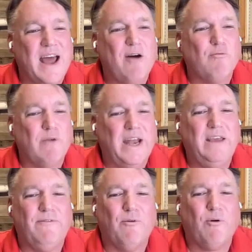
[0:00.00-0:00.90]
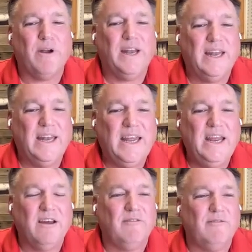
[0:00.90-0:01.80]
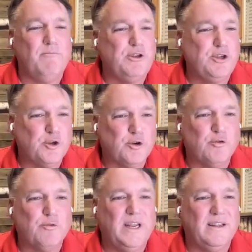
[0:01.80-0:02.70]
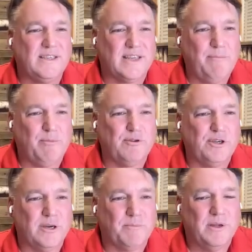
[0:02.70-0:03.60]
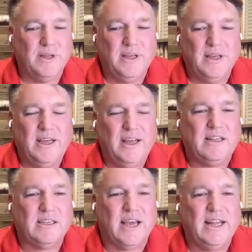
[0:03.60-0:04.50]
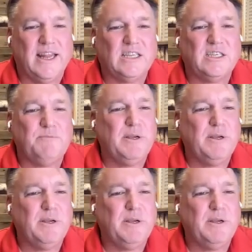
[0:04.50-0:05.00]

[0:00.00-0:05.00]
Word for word: now ready for and in need of maturing discipleship. It's like that